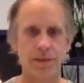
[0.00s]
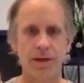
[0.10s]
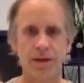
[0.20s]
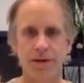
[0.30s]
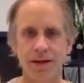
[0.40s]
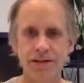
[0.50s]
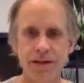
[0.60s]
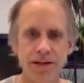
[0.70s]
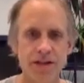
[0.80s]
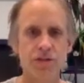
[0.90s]
All right,
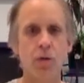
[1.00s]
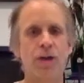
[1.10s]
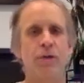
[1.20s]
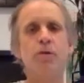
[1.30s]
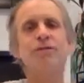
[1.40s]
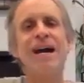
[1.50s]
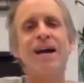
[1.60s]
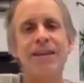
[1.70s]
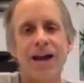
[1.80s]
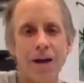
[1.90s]
so we're going to move
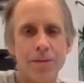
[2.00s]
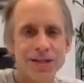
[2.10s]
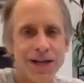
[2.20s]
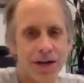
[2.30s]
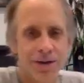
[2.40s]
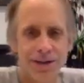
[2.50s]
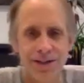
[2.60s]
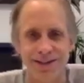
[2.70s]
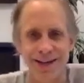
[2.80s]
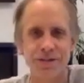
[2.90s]
down the arms now.
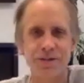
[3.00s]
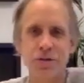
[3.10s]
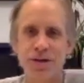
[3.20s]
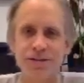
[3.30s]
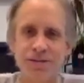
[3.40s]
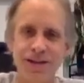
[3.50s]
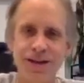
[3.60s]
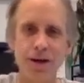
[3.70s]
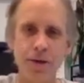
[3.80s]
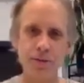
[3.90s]
Next joint of the
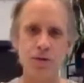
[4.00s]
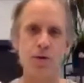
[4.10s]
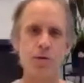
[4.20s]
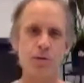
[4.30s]
arms,